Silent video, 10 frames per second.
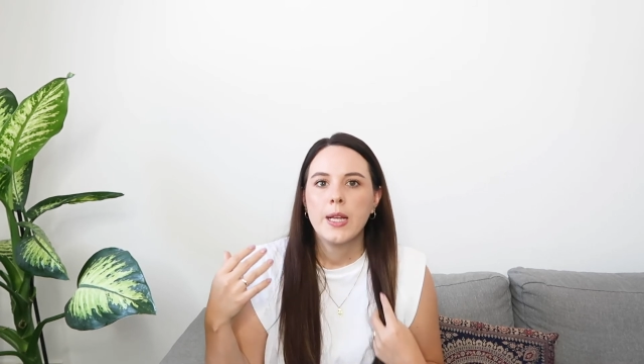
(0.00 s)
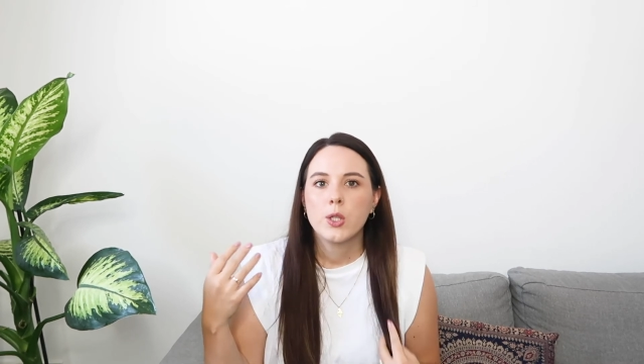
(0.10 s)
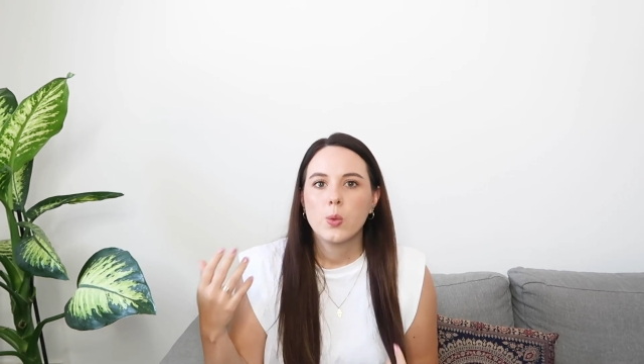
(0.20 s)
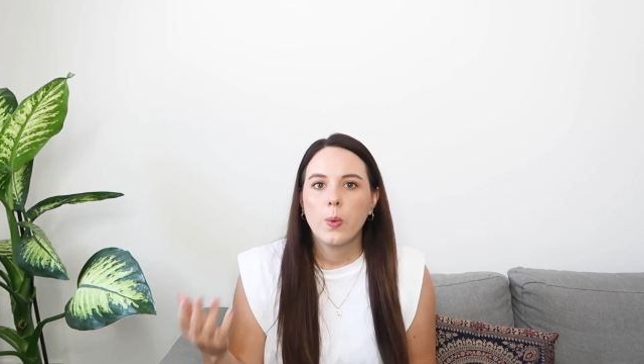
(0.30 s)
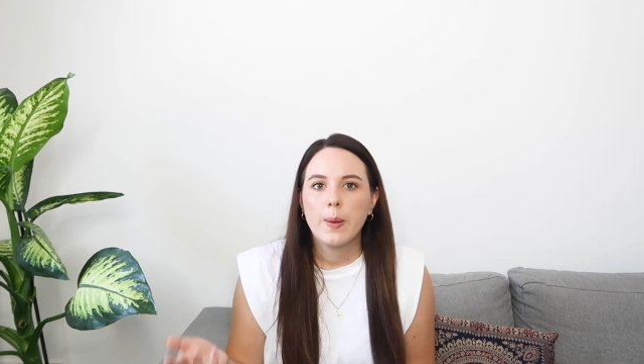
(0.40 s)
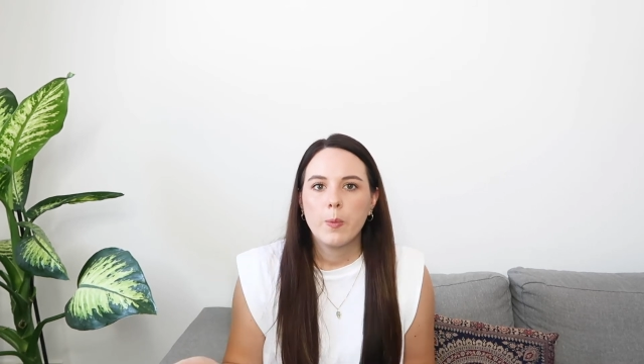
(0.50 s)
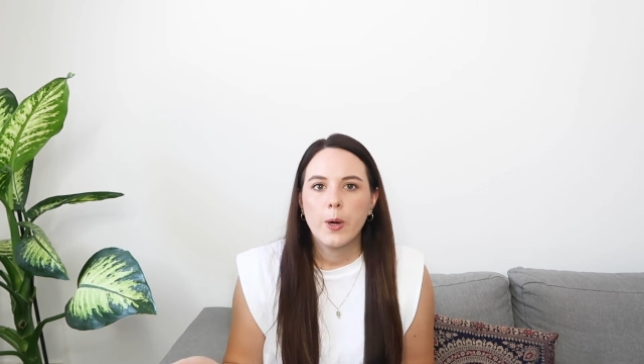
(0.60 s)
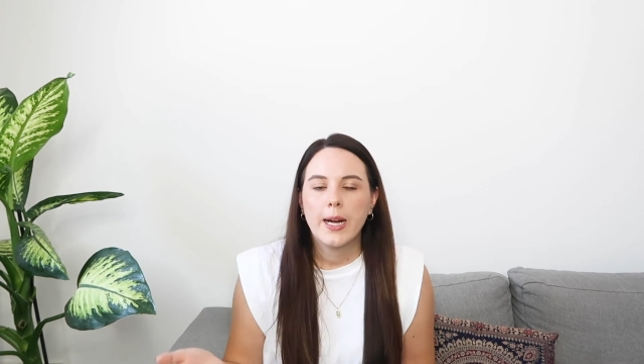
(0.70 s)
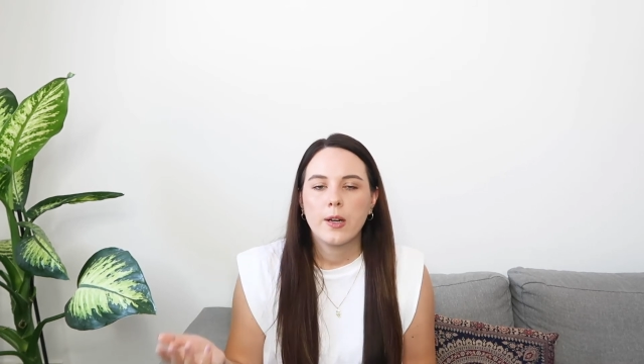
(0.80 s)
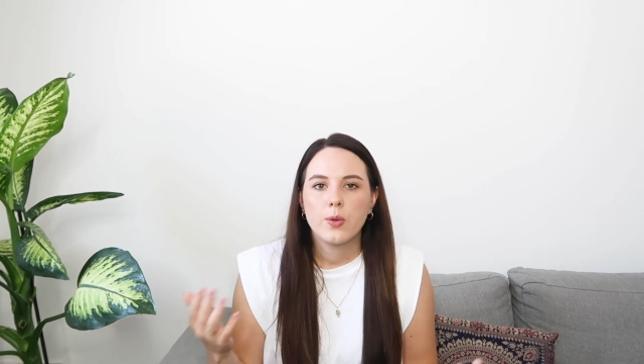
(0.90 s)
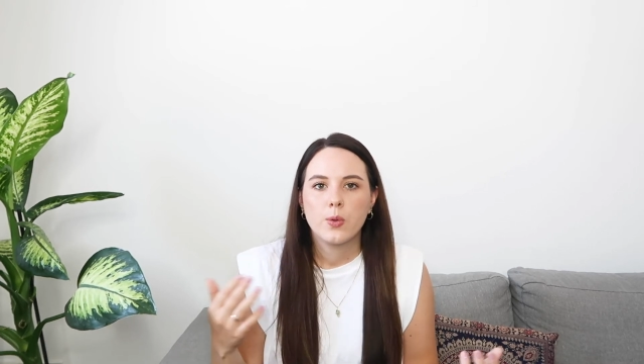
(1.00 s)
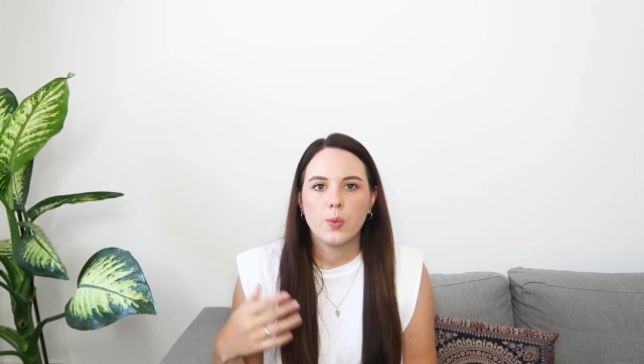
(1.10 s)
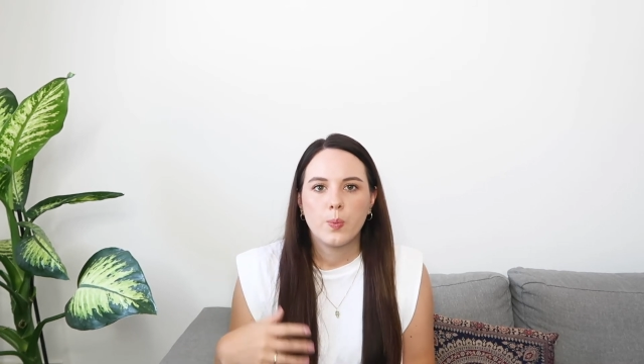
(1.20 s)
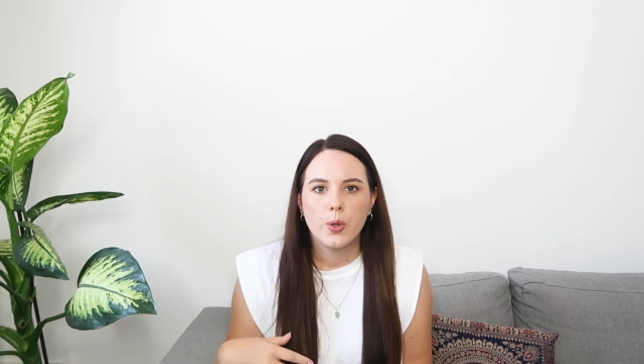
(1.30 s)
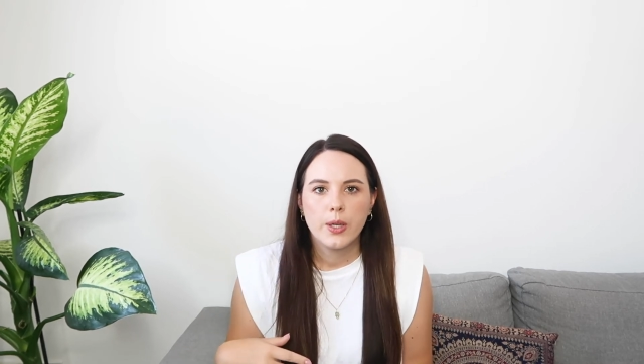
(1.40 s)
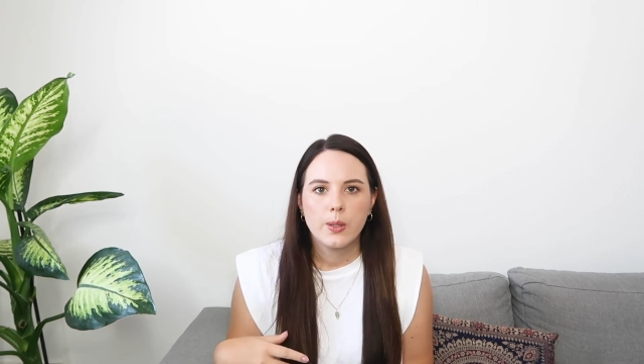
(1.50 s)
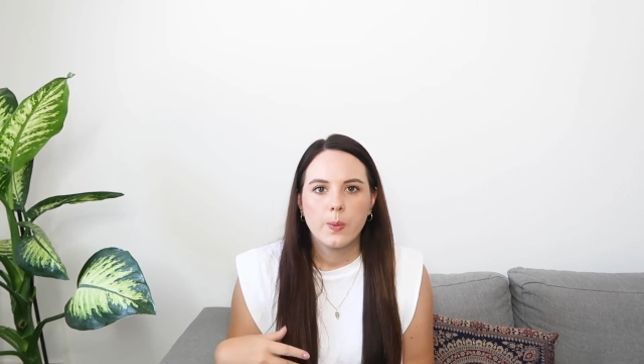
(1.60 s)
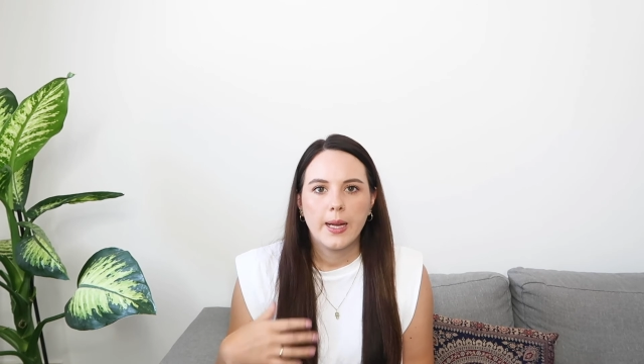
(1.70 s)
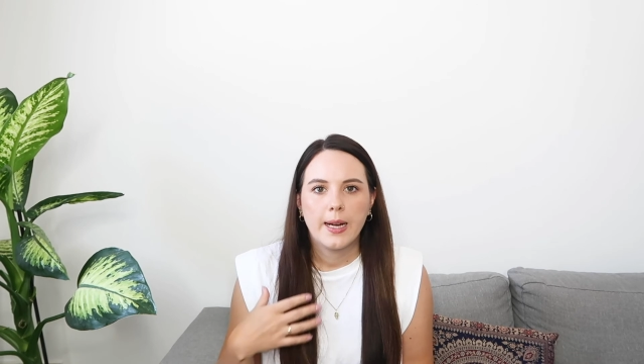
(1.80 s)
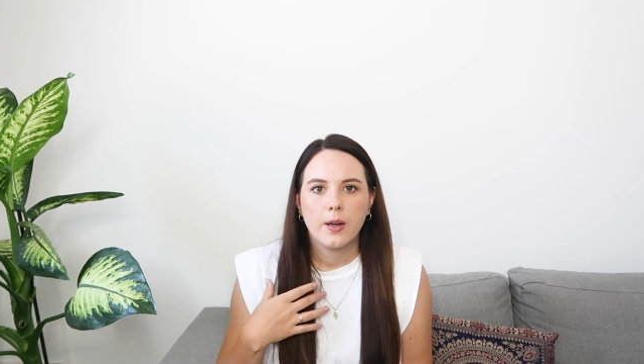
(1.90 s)
swimwear, to
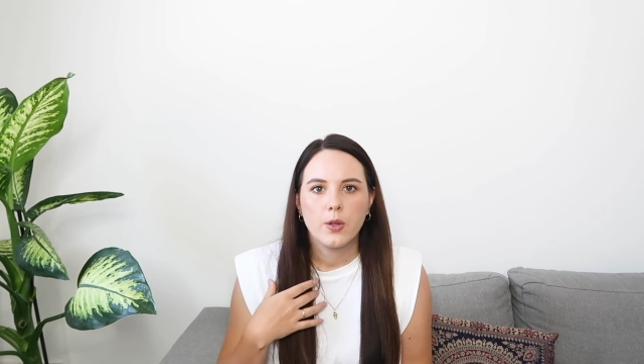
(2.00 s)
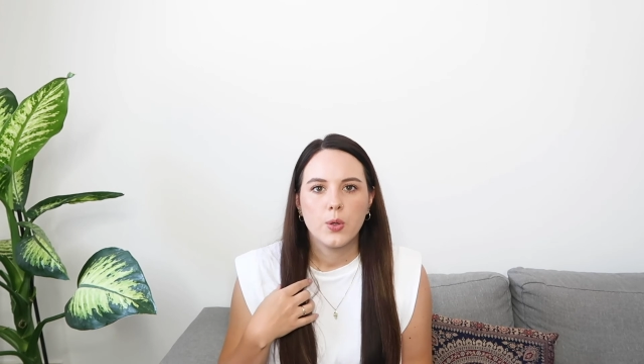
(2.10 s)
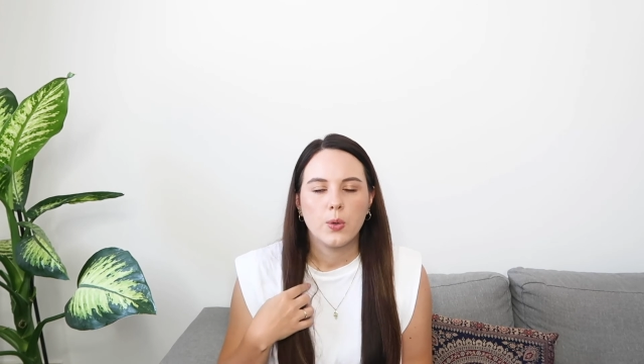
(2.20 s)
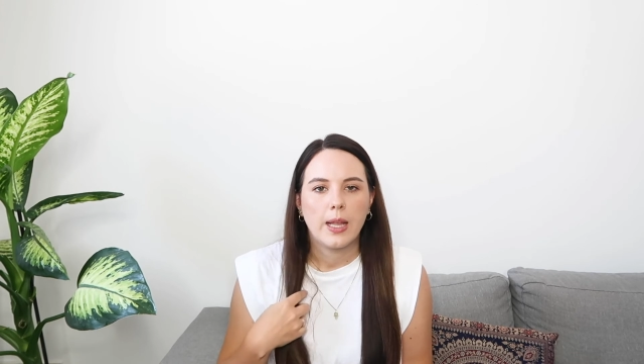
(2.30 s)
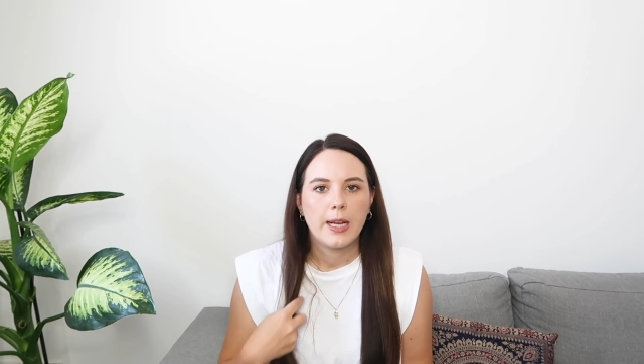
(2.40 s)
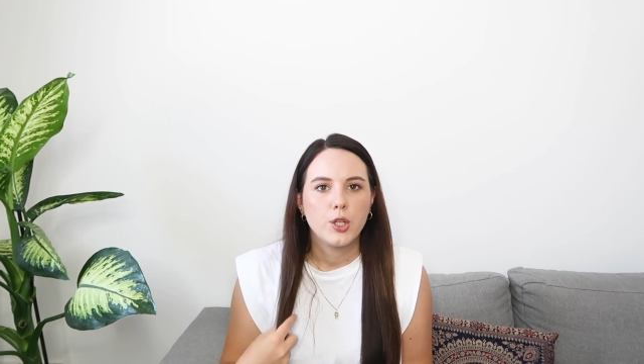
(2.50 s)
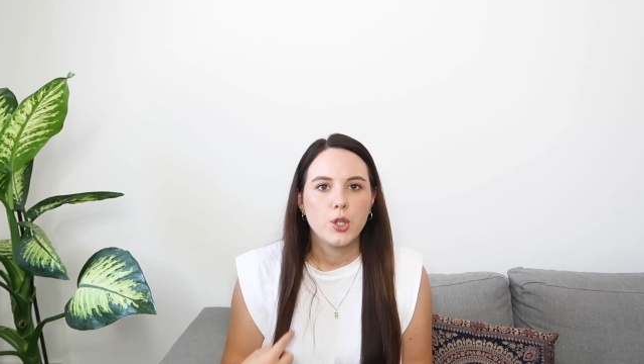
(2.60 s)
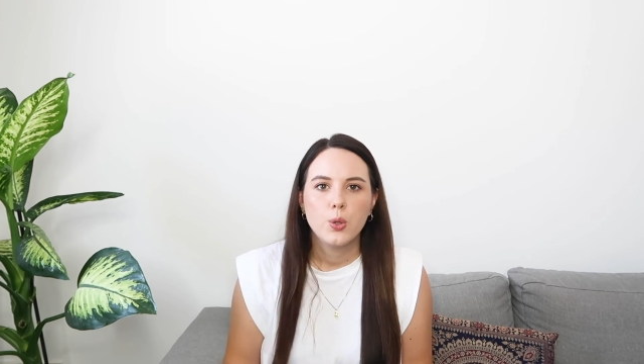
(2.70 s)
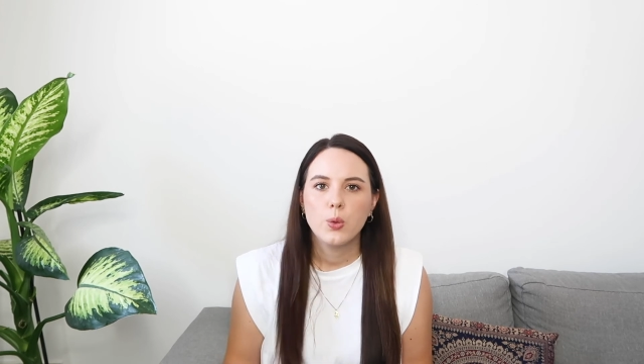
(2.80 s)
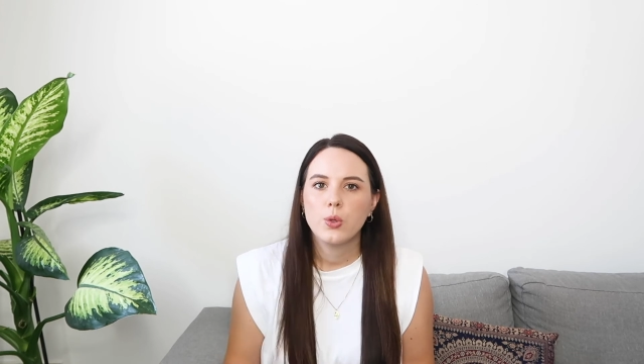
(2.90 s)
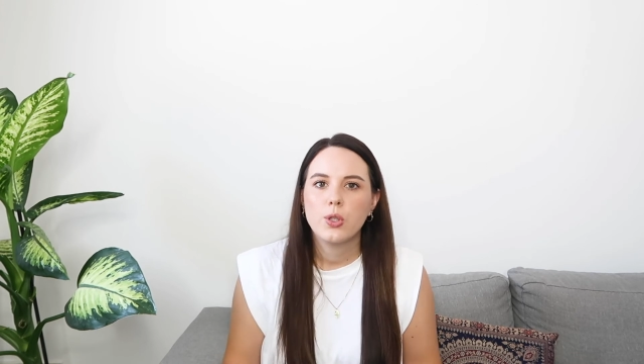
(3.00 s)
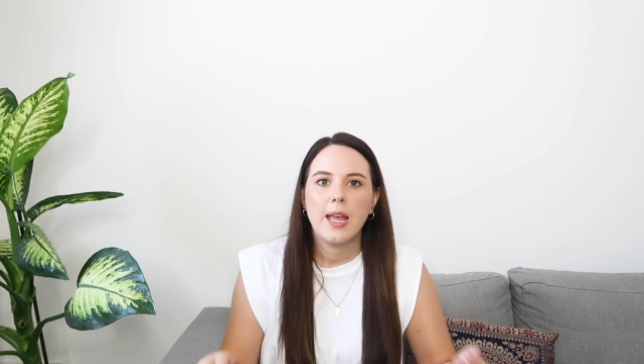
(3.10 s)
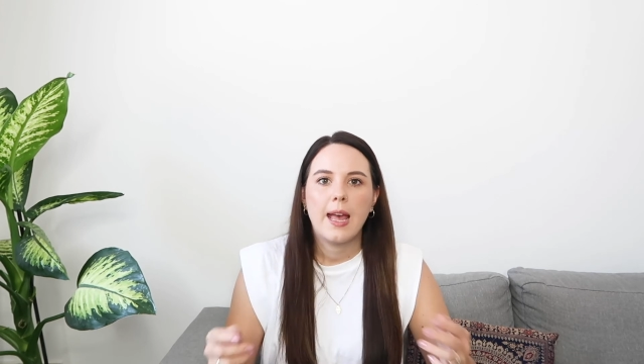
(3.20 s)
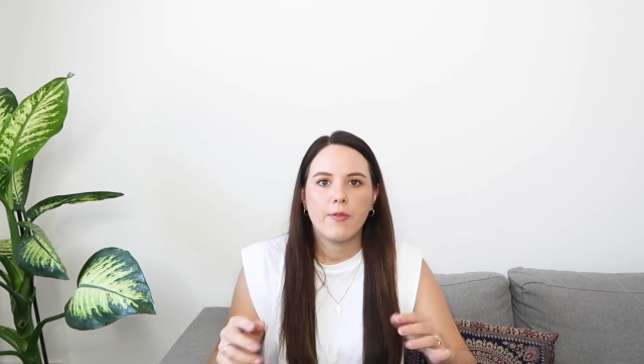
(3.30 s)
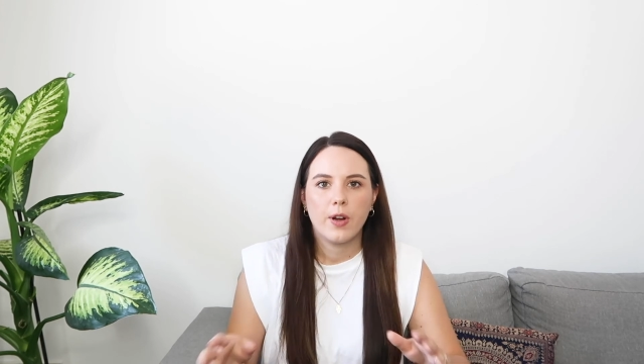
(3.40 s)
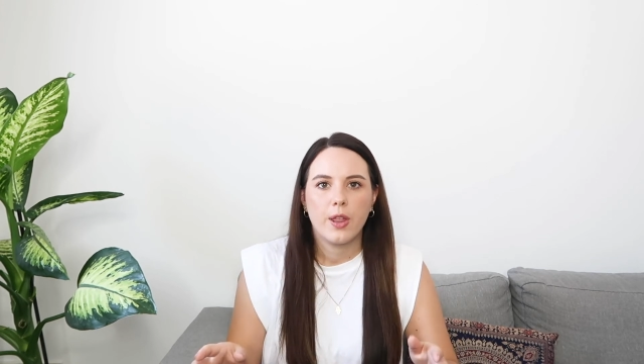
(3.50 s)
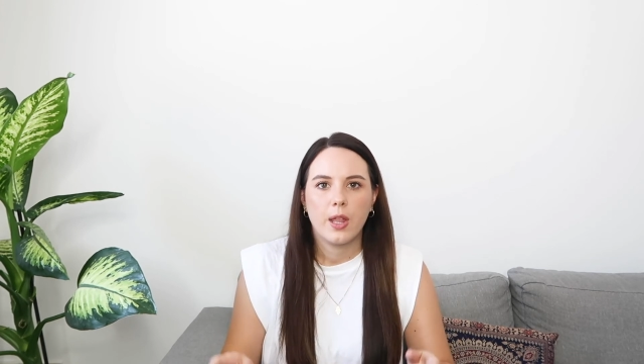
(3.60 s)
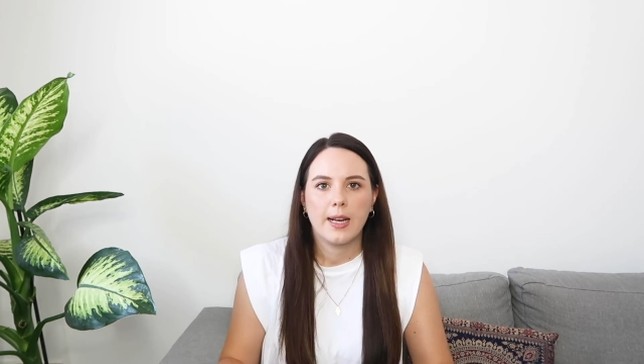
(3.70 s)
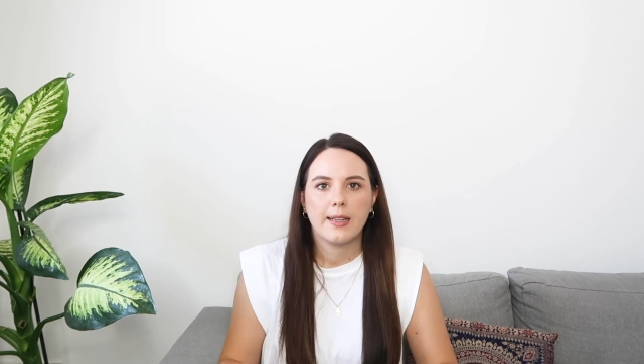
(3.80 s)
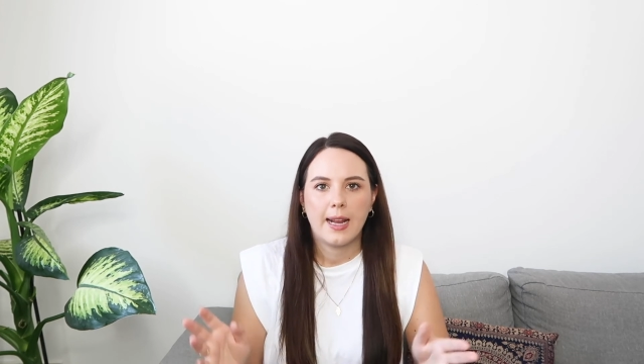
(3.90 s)
sportswear, to like shoes, everything.